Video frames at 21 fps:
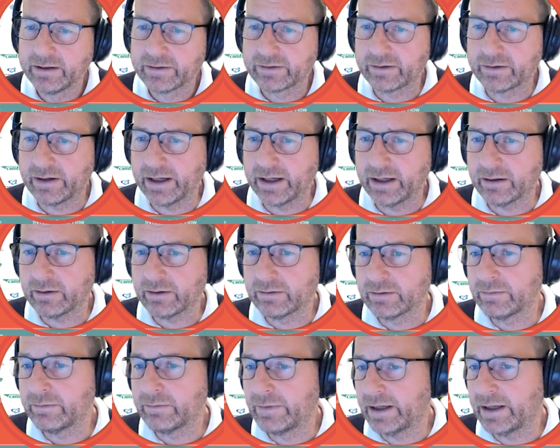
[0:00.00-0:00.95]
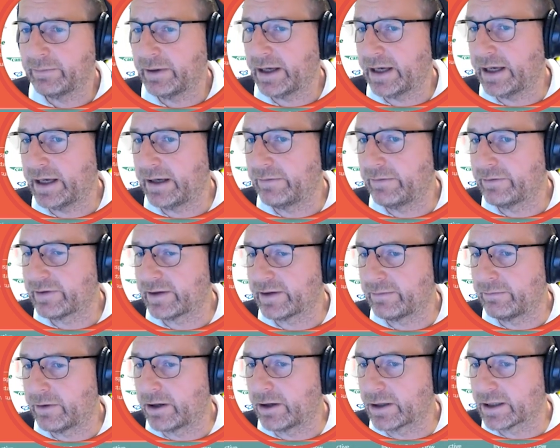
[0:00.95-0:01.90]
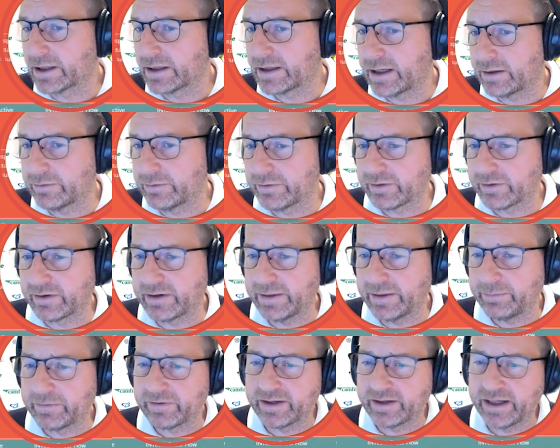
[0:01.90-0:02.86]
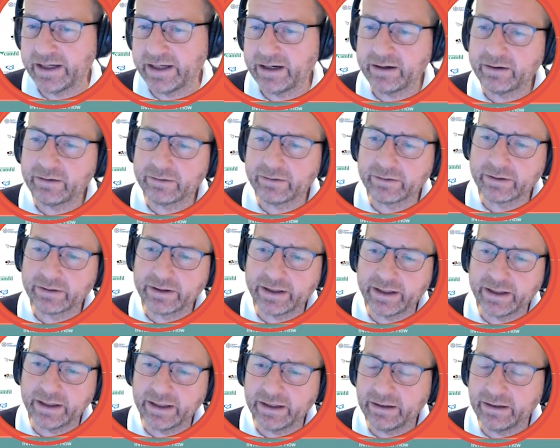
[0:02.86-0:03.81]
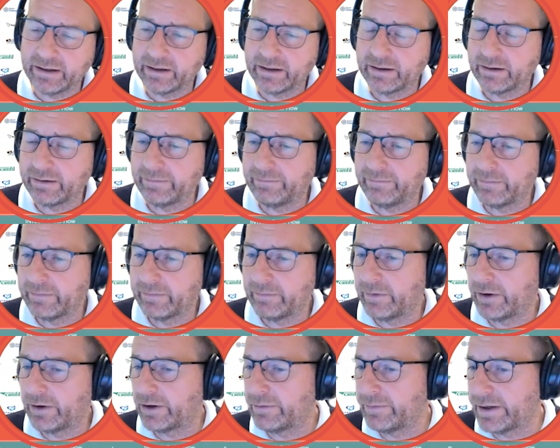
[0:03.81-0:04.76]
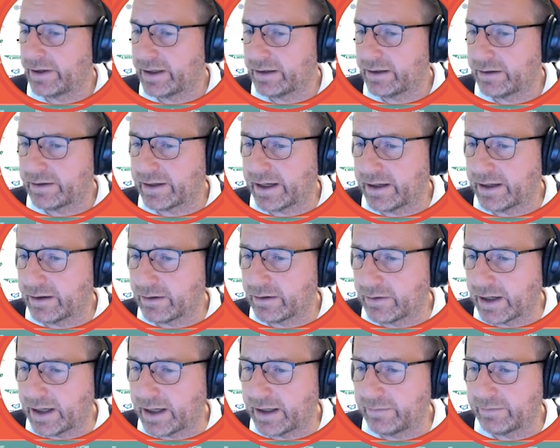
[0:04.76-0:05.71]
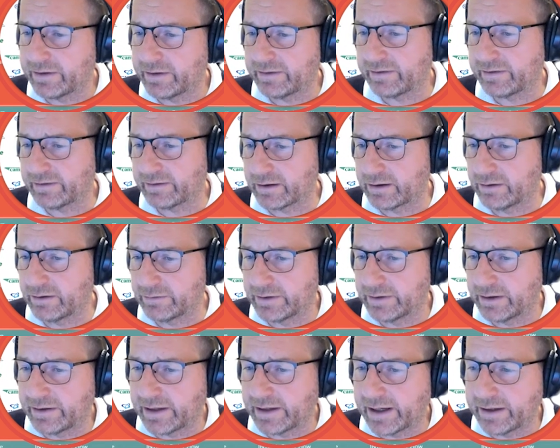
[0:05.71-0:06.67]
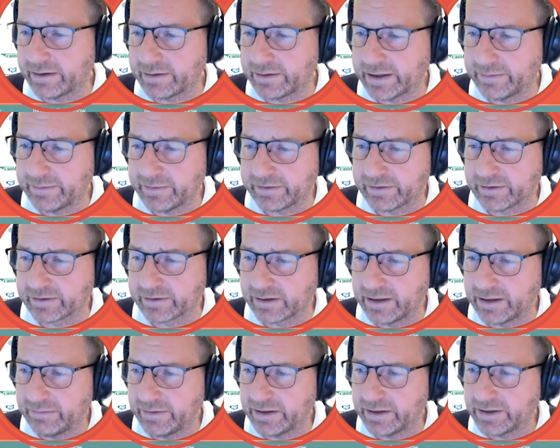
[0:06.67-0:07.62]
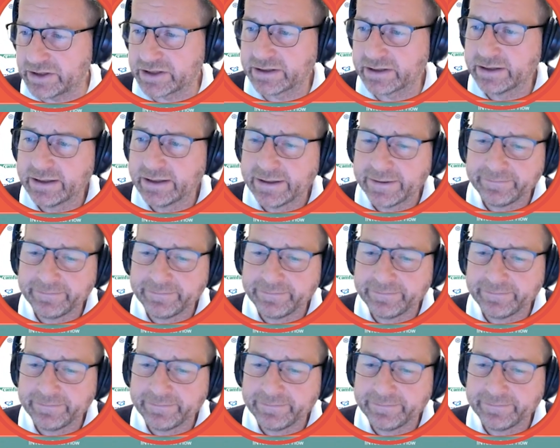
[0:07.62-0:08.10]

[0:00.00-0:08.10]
So I could maybe have some markdown scripts here, or a mermaid diagram. This is a coded diagram, it's not an image.